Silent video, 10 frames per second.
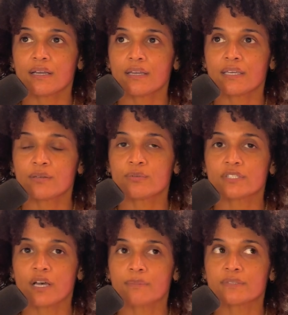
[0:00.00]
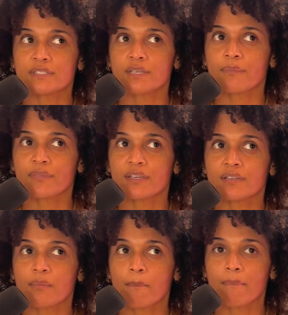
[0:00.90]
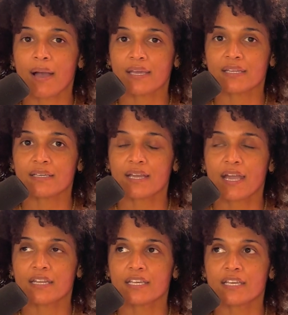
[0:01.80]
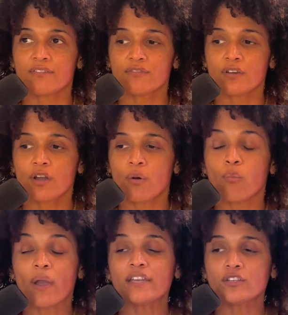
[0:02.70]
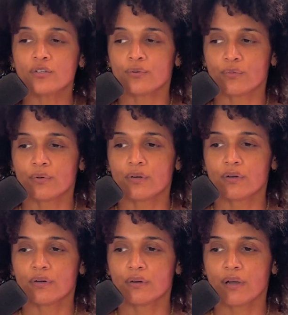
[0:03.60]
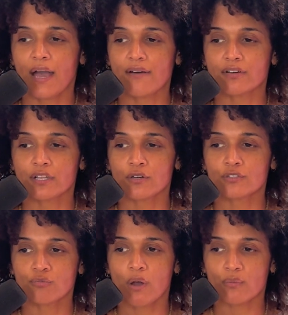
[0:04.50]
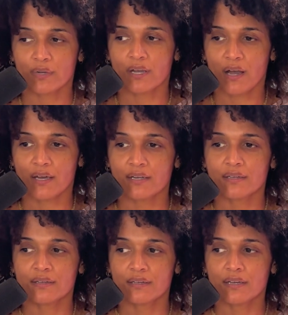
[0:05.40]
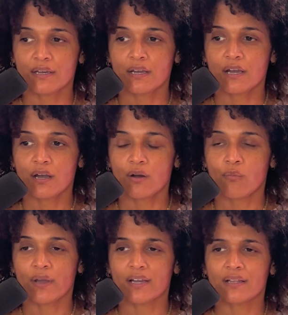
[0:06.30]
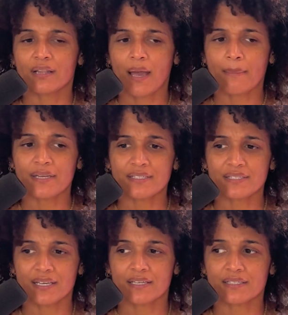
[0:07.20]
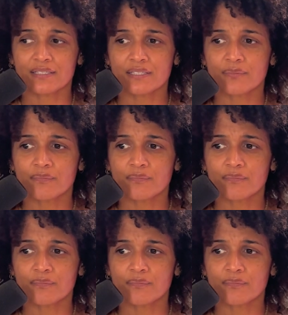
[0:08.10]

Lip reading: he was up to something mighty. And when you have a close walk with God, when calamities hit,